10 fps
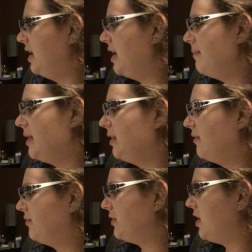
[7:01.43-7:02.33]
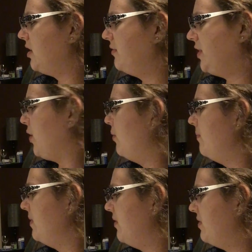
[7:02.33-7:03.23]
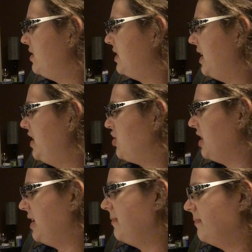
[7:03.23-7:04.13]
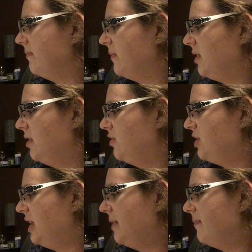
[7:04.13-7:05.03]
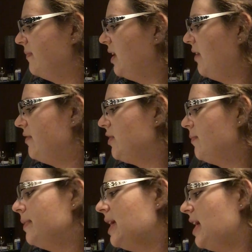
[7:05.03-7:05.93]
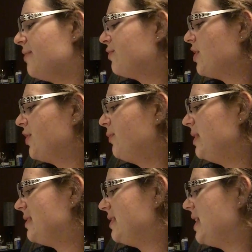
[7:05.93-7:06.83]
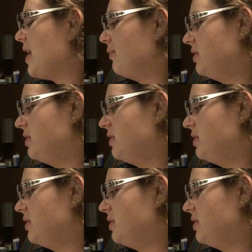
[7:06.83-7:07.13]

And my love for all of you, even skinny Ginny. Ginny. If you don't behave, Ronald Weasley, I will